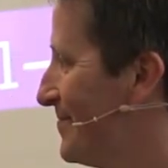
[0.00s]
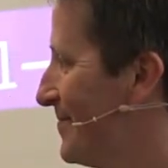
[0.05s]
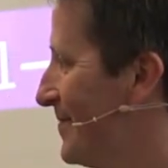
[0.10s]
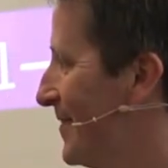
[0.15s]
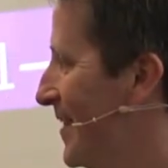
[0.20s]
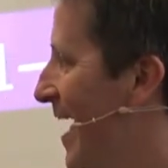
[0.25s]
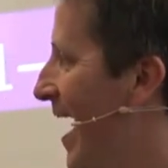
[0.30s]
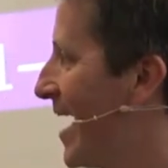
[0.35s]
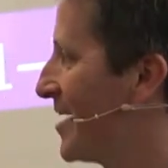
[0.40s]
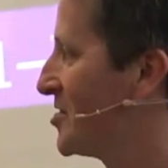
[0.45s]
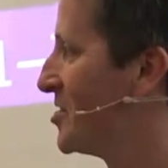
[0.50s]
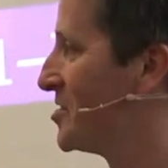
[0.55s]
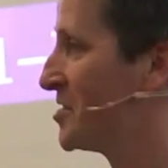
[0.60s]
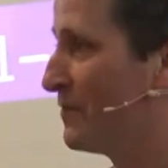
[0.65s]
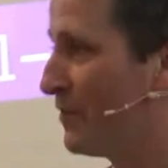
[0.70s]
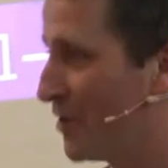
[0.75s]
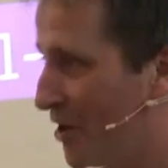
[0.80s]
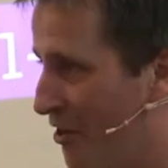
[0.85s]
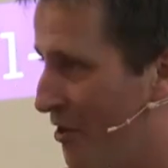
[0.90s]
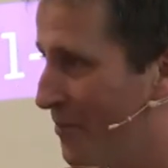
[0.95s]
The actions
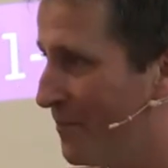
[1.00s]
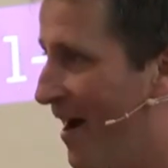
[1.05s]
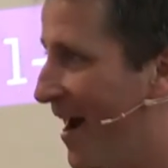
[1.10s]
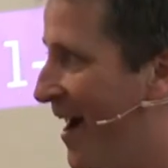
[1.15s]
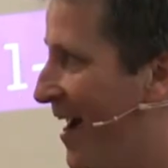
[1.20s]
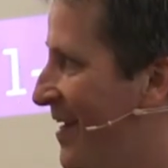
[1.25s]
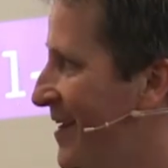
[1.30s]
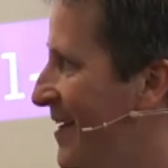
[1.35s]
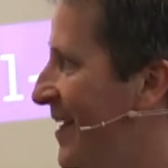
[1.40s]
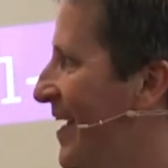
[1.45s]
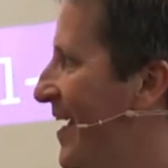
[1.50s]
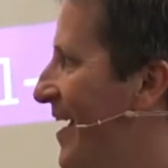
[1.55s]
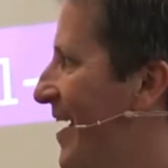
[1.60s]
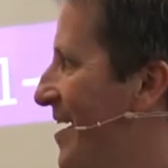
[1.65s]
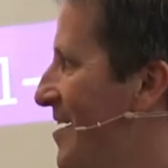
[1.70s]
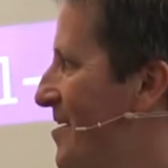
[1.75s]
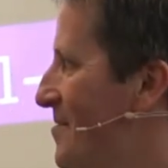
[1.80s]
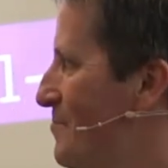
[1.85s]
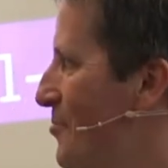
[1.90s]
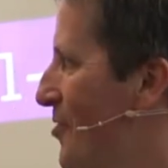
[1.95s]
of another man
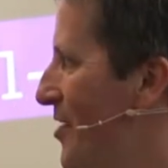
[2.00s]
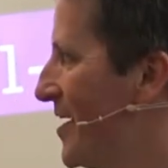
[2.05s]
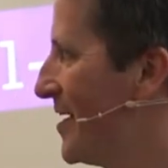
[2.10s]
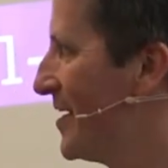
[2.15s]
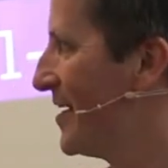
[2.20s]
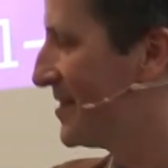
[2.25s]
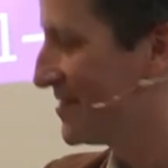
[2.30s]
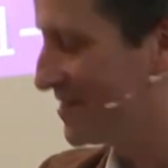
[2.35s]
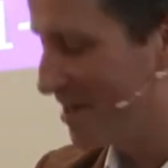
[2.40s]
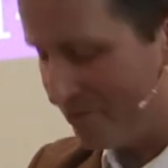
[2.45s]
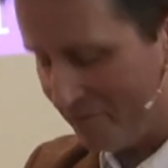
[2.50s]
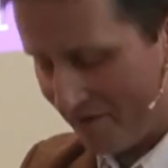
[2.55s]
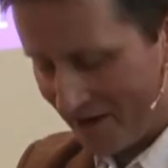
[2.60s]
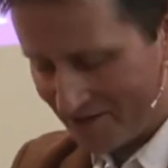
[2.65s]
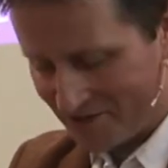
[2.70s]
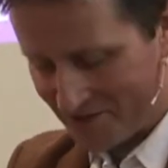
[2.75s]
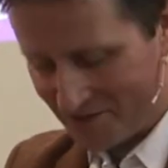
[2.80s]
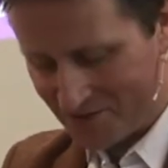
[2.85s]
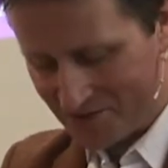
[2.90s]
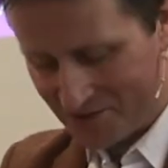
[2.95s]
bring
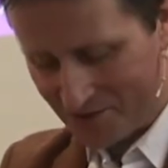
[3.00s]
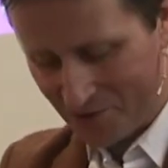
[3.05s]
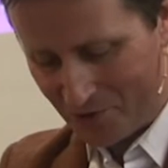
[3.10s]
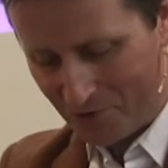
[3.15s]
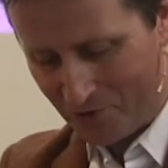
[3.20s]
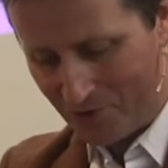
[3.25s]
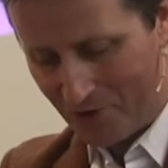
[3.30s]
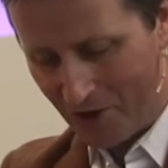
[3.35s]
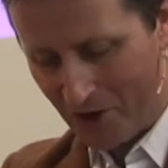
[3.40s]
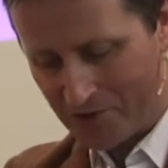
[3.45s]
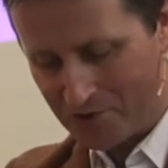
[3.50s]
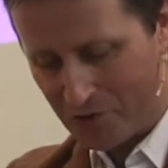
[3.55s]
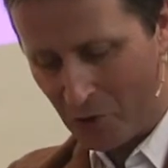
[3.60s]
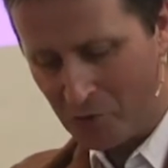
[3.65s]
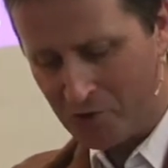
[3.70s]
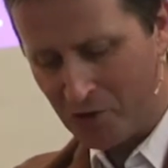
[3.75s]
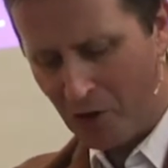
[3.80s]
salvation to us all.